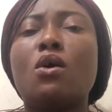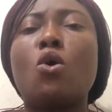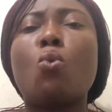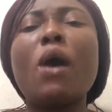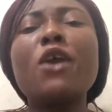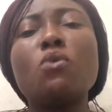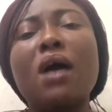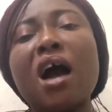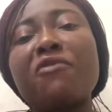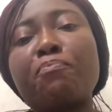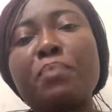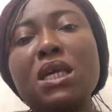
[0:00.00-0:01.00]
When you
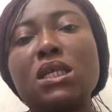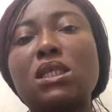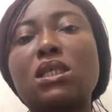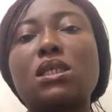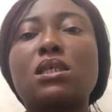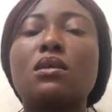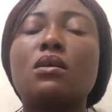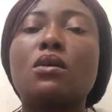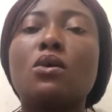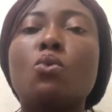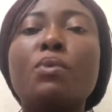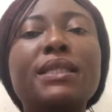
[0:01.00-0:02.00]
have peace
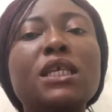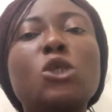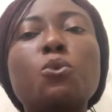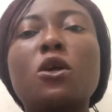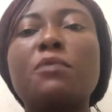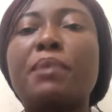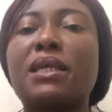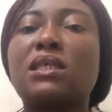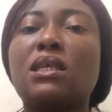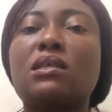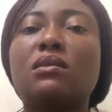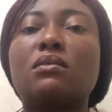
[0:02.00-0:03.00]
with this one
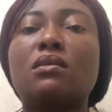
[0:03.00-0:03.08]
person,